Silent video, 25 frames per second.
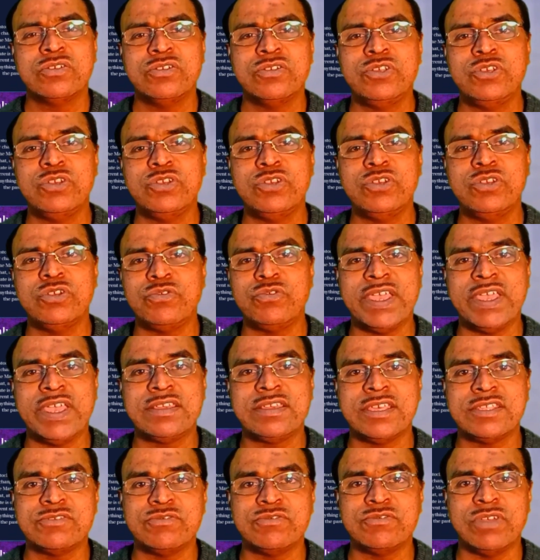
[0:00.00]
due
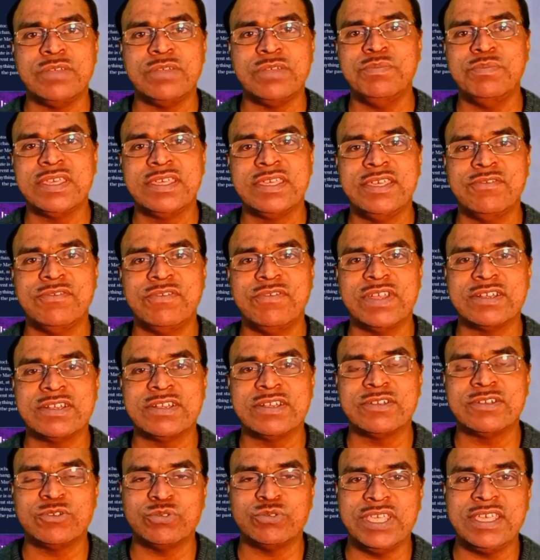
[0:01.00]
weightage will be given
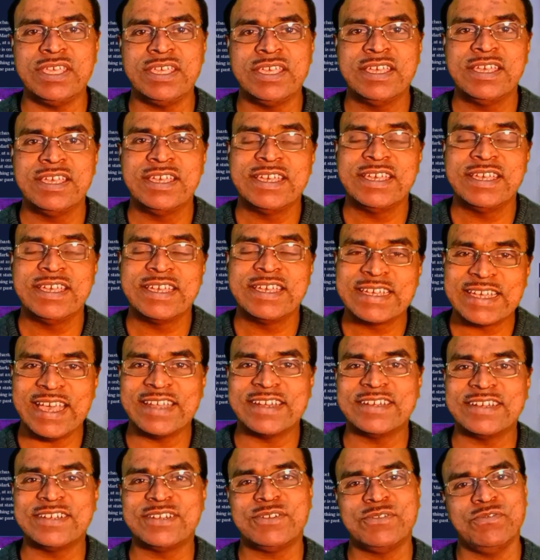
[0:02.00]
to the
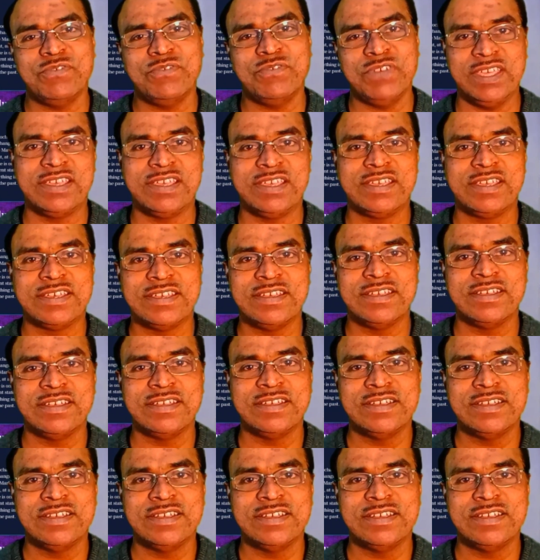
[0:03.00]
current week.